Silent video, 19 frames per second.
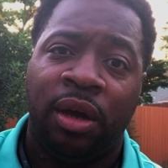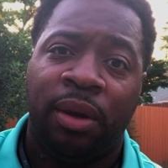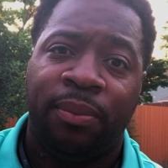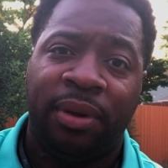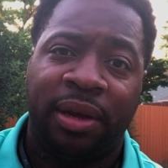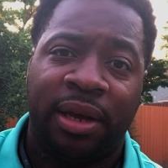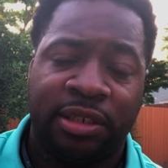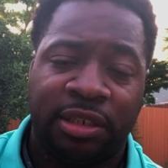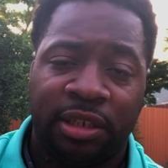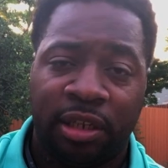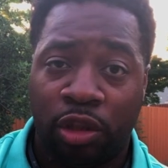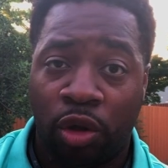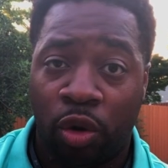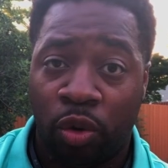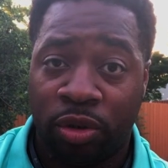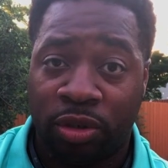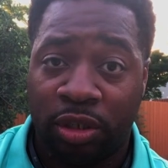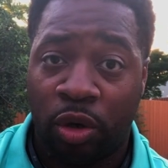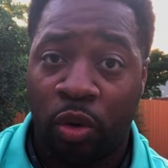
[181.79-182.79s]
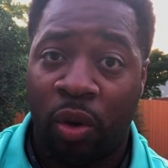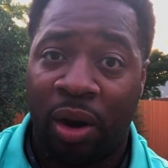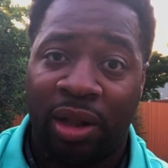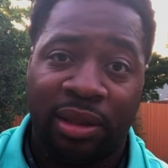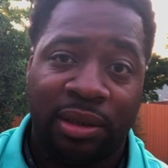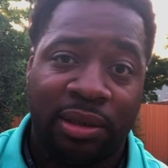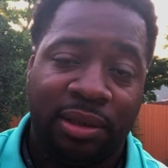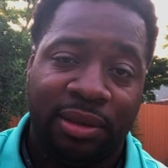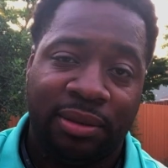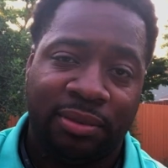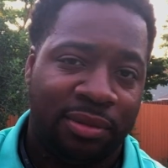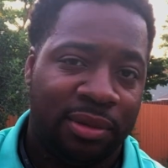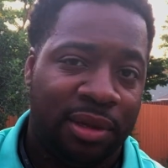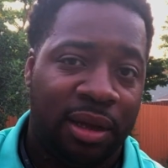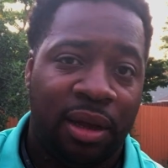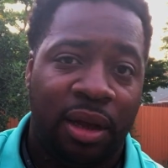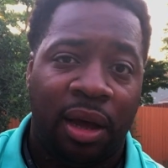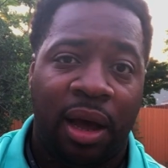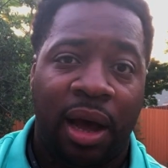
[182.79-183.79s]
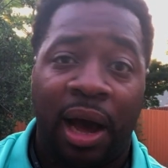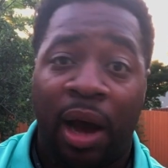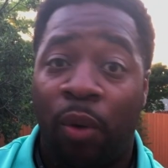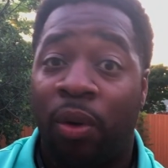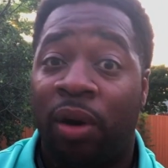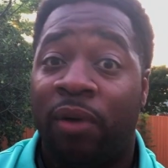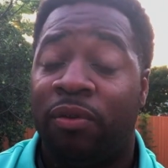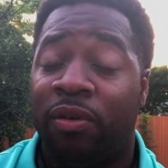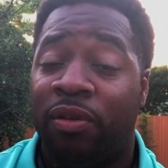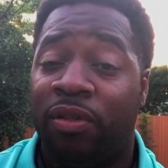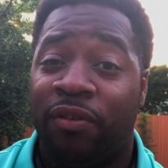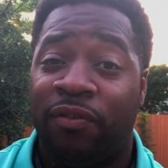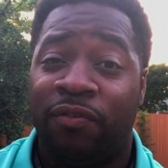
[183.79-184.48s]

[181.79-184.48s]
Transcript: because it lowers the quality. However, the